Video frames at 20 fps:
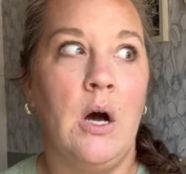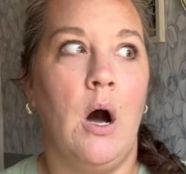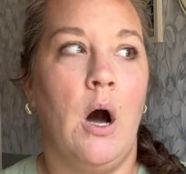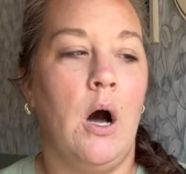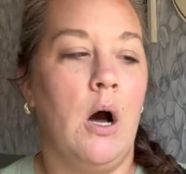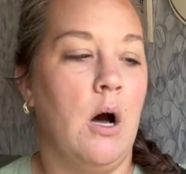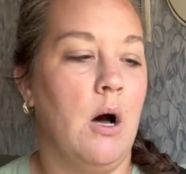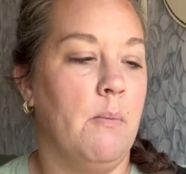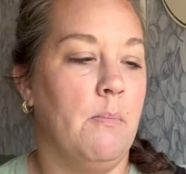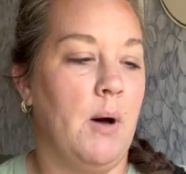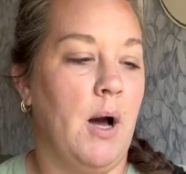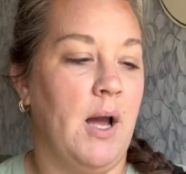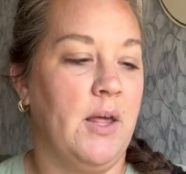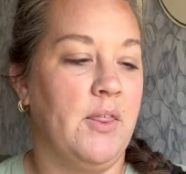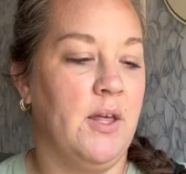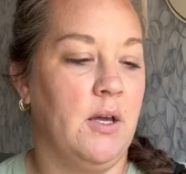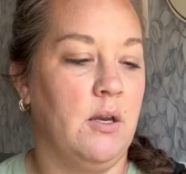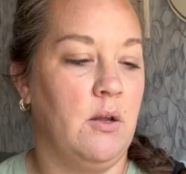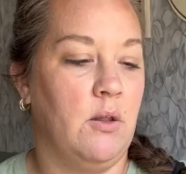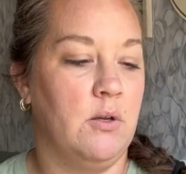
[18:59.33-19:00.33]
I
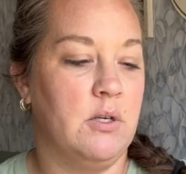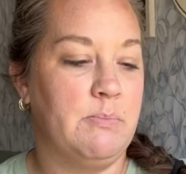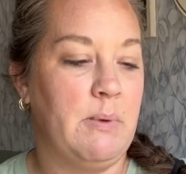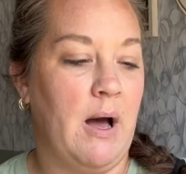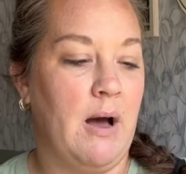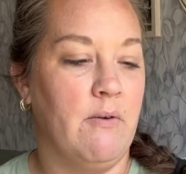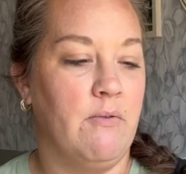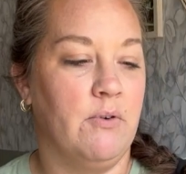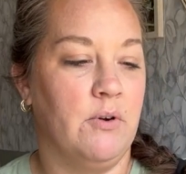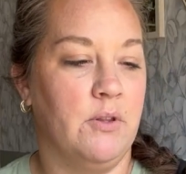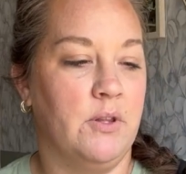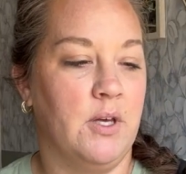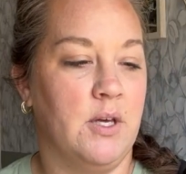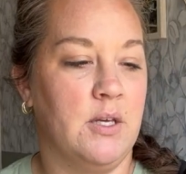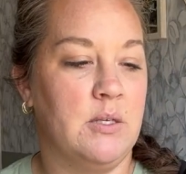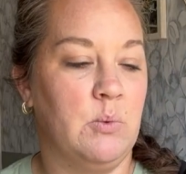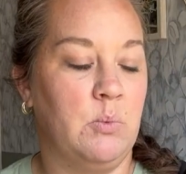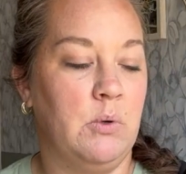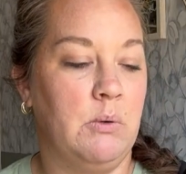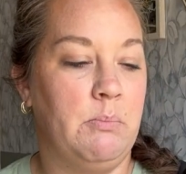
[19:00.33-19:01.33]
another spot for
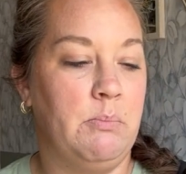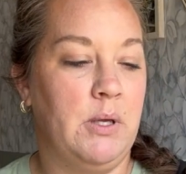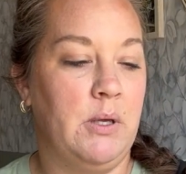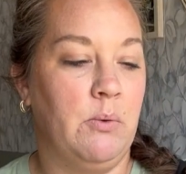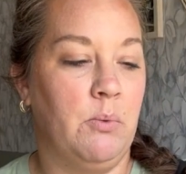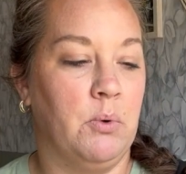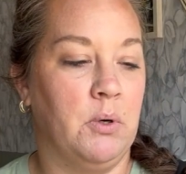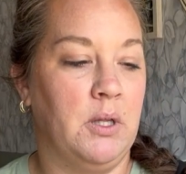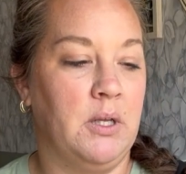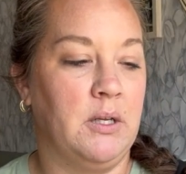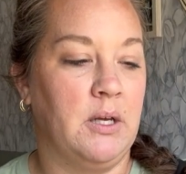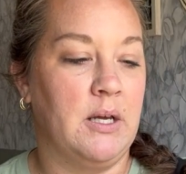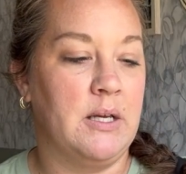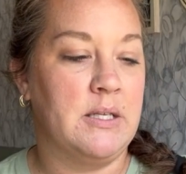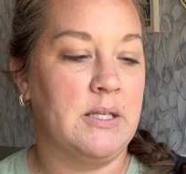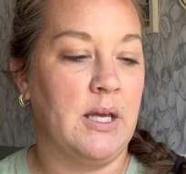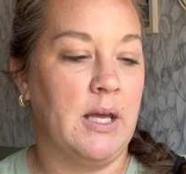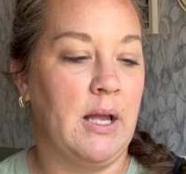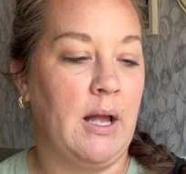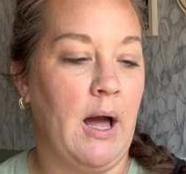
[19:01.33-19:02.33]
this would be really
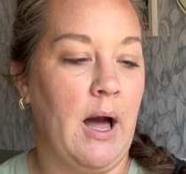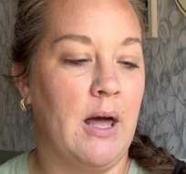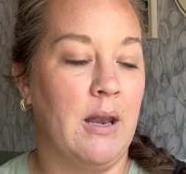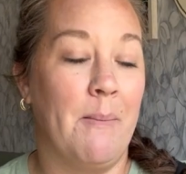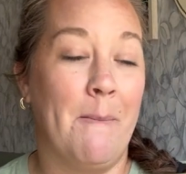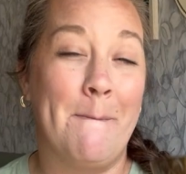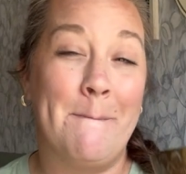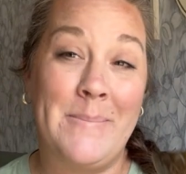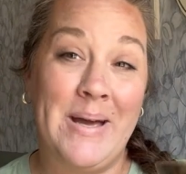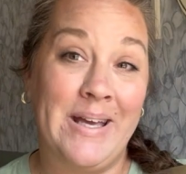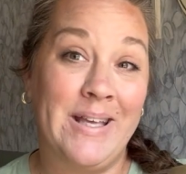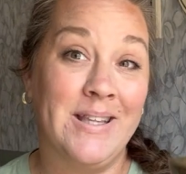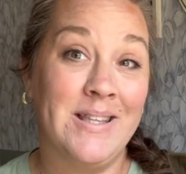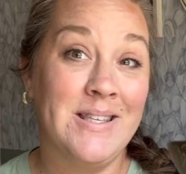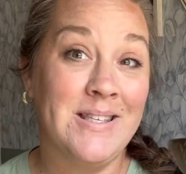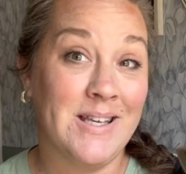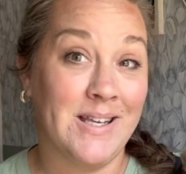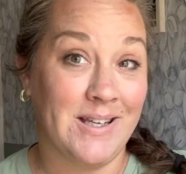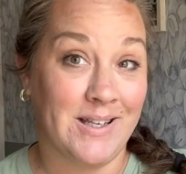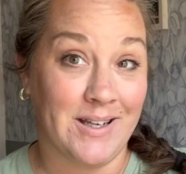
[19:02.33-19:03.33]
nice, like on a
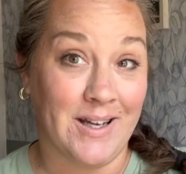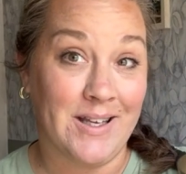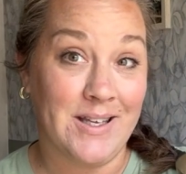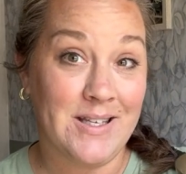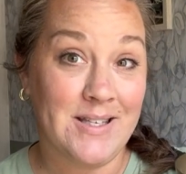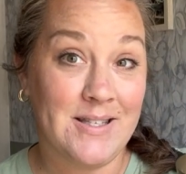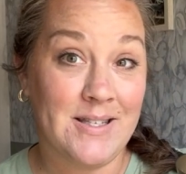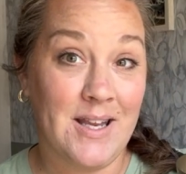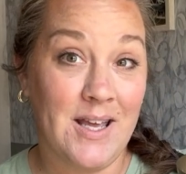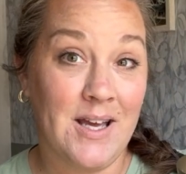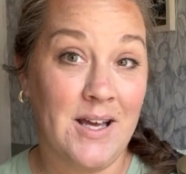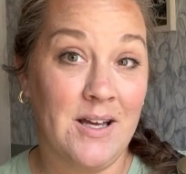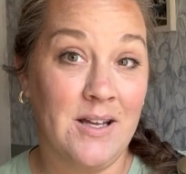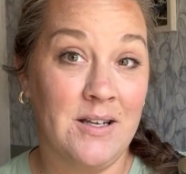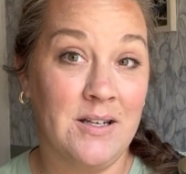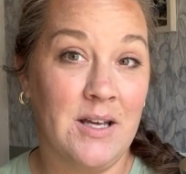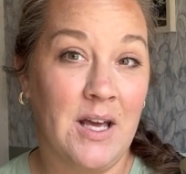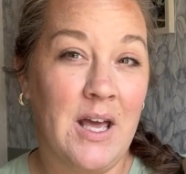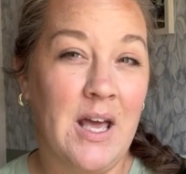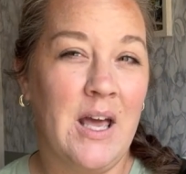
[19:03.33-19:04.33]
men's
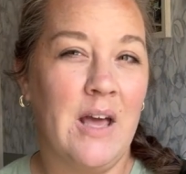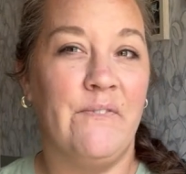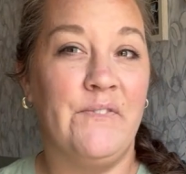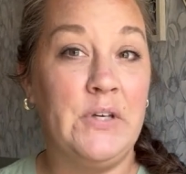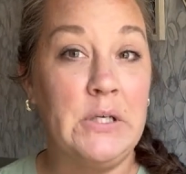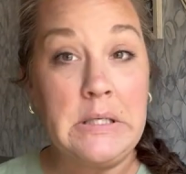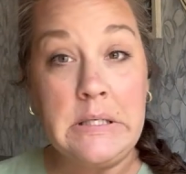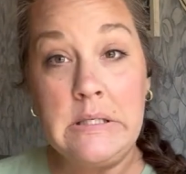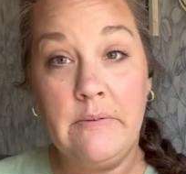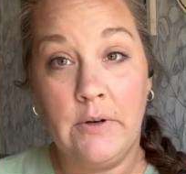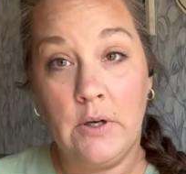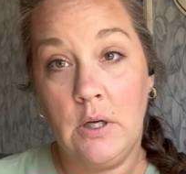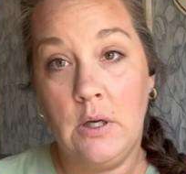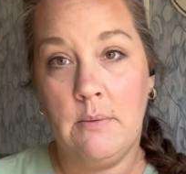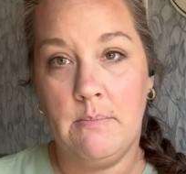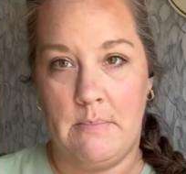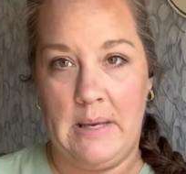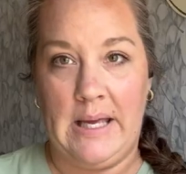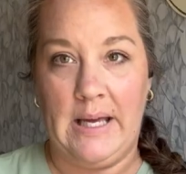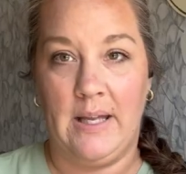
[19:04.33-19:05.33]
nightstand. It feels very
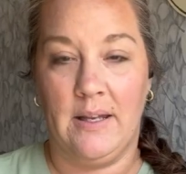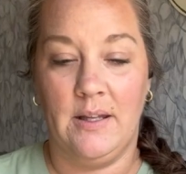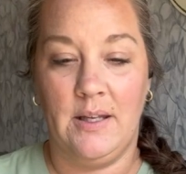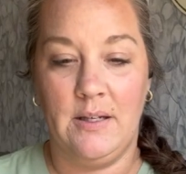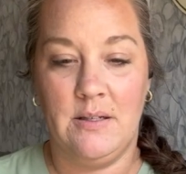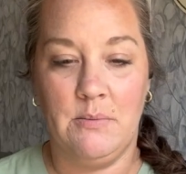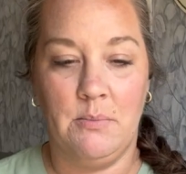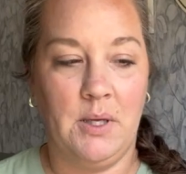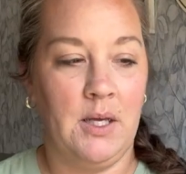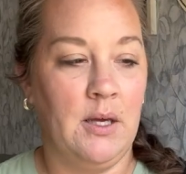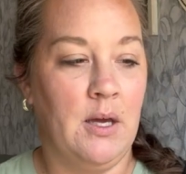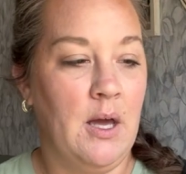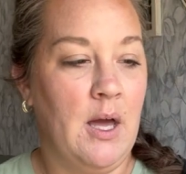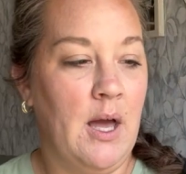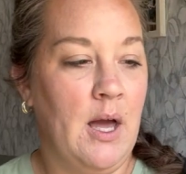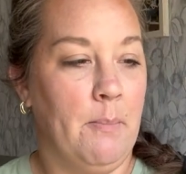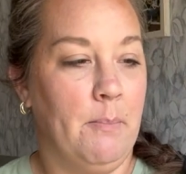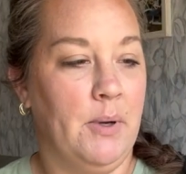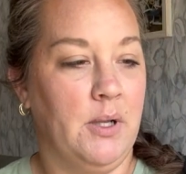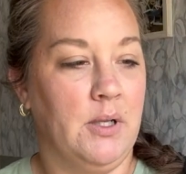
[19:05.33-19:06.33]
manly to me,
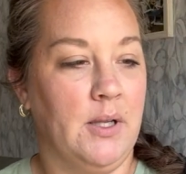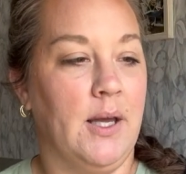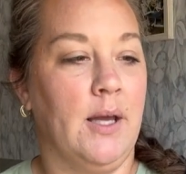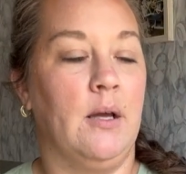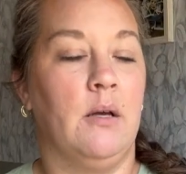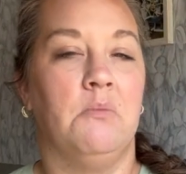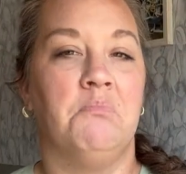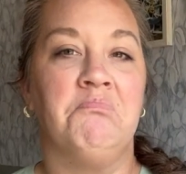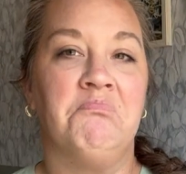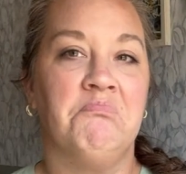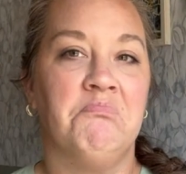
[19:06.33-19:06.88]
but like,